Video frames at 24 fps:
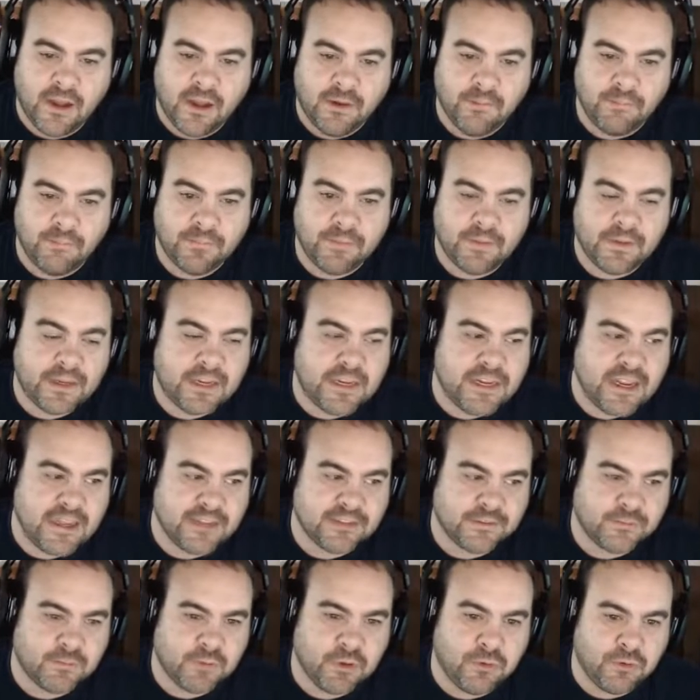He has
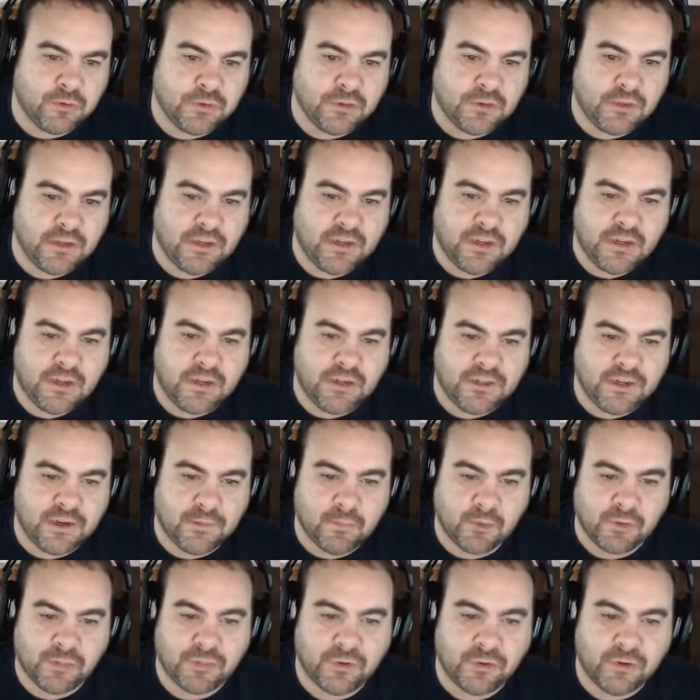him going number
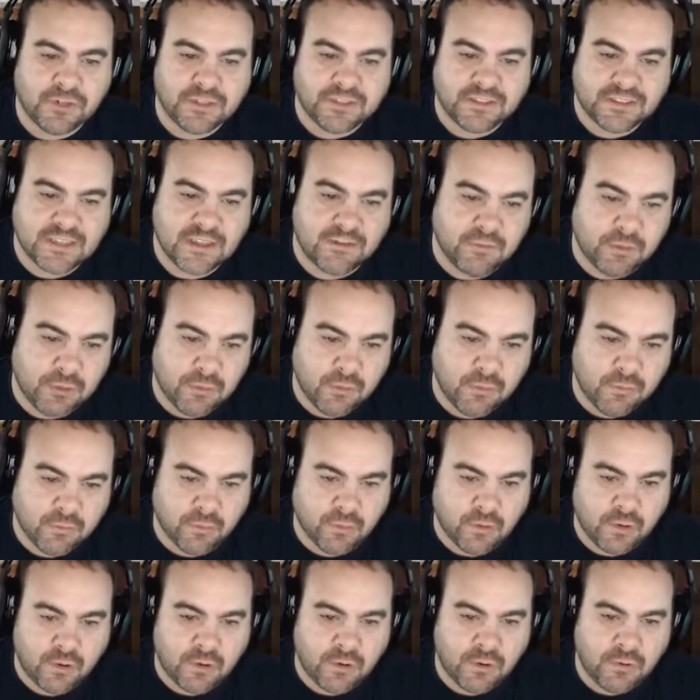37
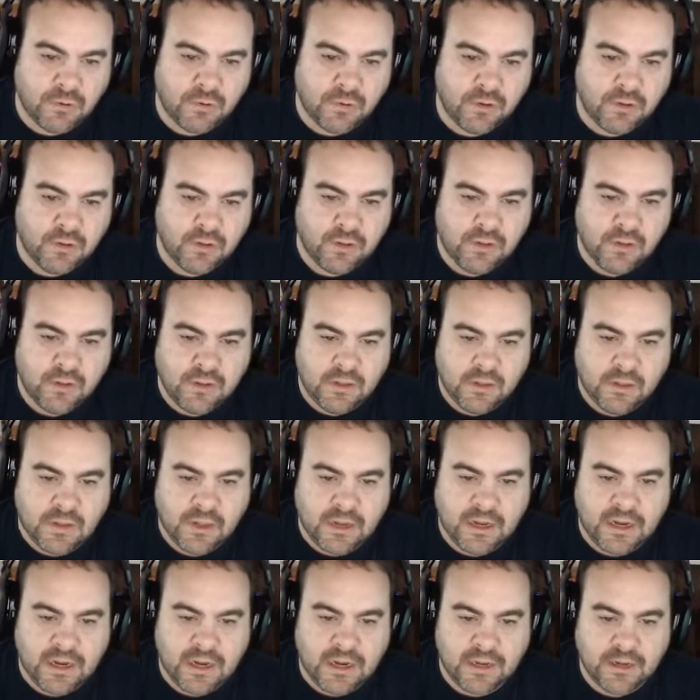overall,
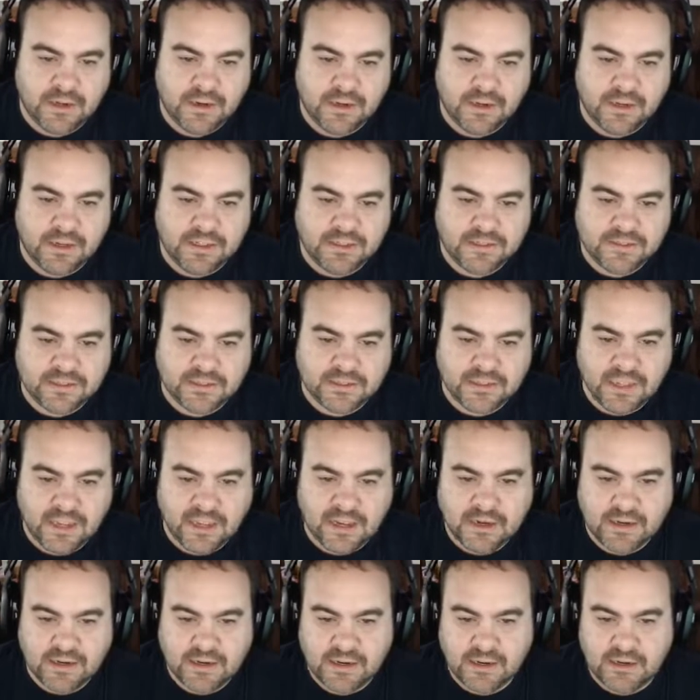and he said
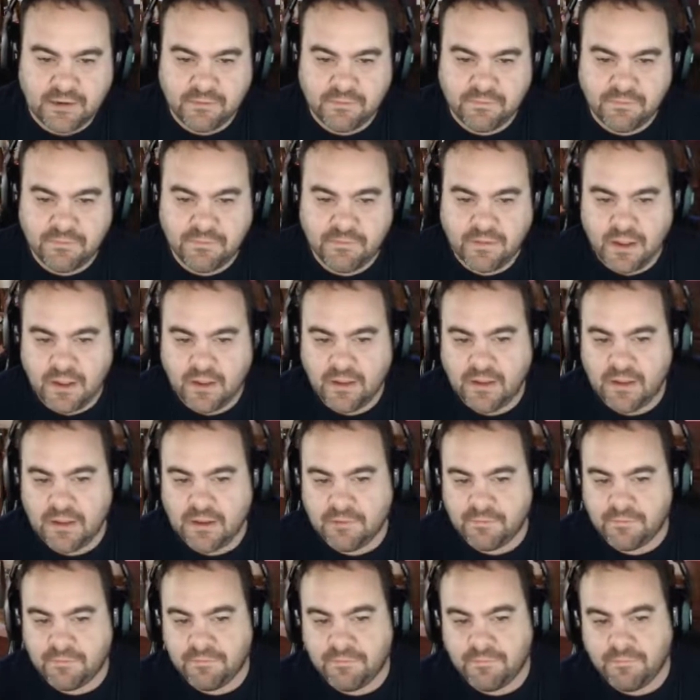that
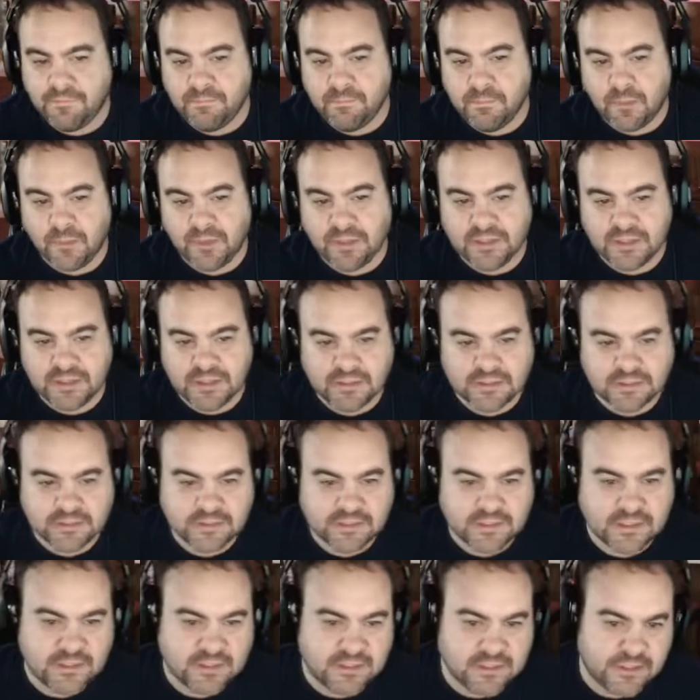if Melendez
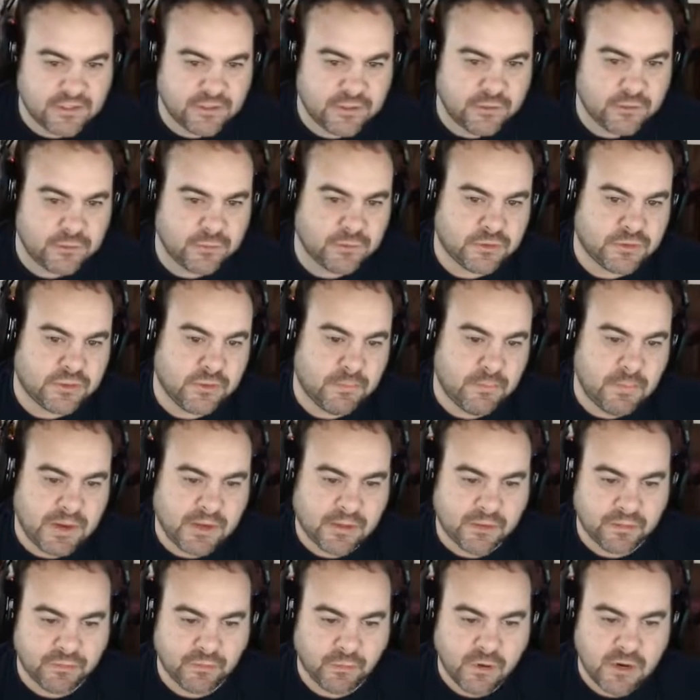continues to make
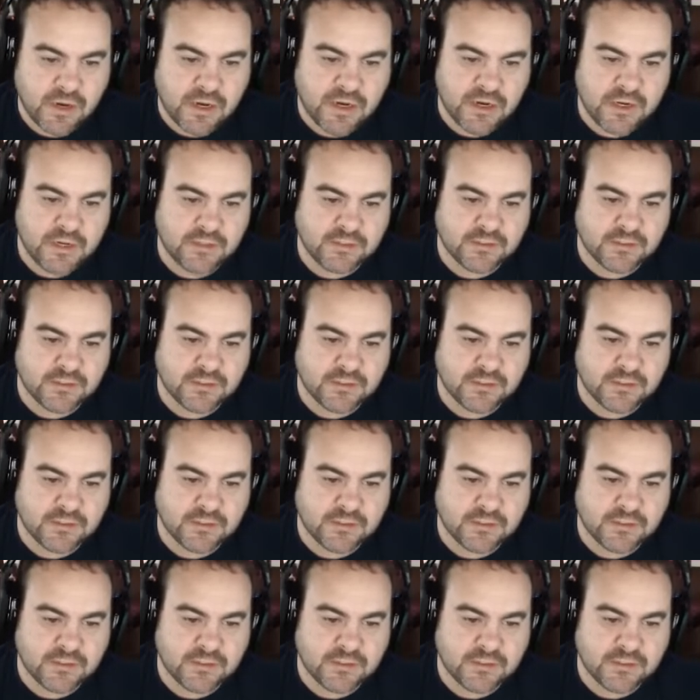threes